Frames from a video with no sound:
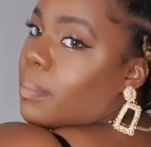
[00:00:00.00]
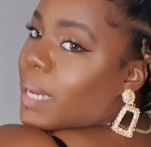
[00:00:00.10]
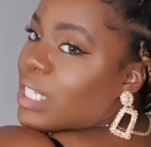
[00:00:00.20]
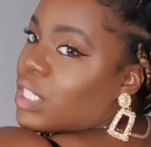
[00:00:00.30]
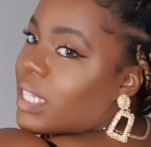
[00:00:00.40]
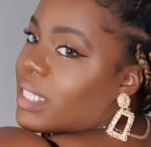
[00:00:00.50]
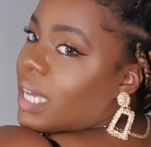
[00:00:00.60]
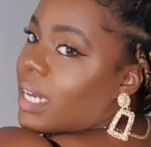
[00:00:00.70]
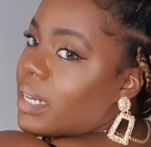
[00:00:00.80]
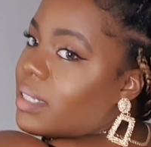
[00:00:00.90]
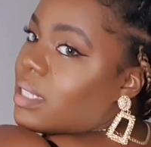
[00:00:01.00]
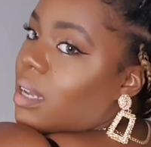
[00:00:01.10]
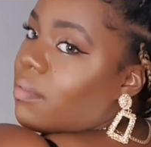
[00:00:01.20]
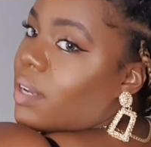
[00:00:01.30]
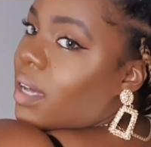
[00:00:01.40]
The mesh detailing is
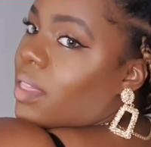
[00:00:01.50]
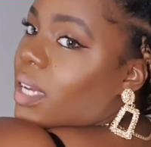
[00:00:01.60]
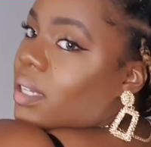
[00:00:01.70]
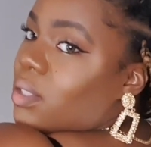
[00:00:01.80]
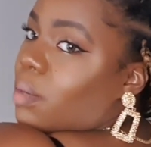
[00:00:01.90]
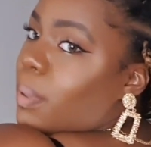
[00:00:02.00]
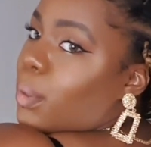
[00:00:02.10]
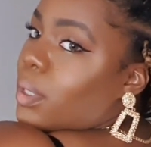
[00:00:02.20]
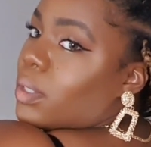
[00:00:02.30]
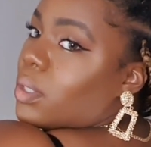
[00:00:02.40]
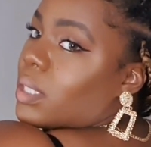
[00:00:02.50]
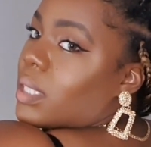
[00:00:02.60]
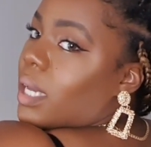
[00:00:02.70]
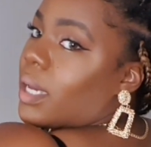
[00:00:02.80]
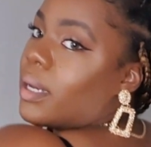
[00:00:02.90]
lovely. I think it's got polka dots
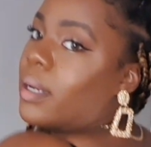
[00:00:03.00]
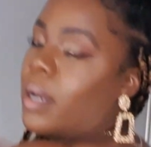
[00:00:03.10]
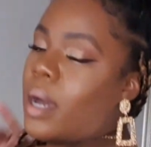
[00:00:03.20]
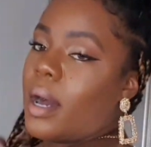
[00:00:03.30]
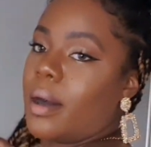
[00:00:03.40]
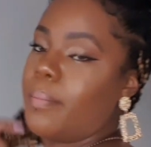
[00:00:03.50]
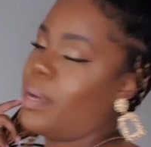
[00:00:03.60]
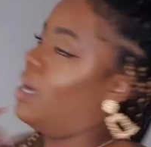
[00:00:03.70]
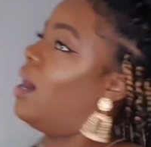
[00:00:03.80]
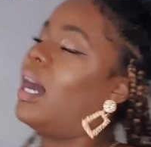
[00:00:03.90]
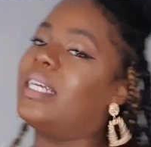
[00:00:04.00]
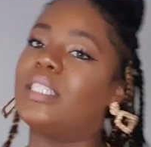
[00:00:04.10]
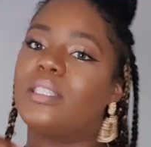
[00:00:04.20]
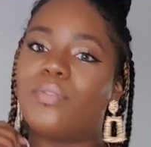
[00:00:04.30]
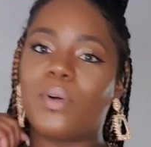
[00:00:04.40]
there. Um, I
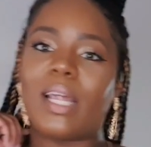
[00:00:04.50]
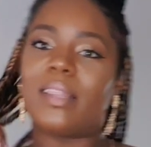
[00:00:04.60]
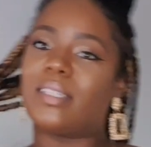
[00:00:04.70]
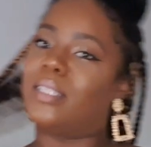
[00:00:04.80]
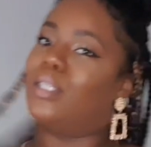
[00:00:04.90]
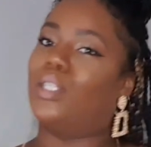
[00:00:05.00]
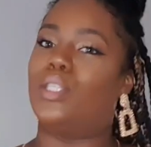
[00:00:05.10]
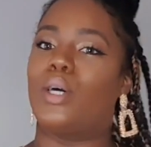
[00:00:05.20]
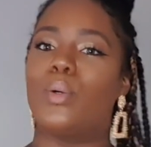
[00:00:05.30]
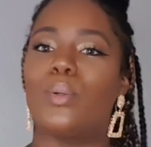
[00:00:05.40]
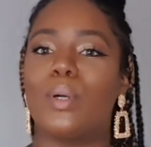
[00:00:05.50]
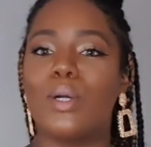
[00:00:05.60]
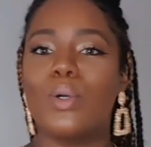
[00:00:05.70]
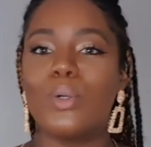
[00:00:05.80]
just feel like this is so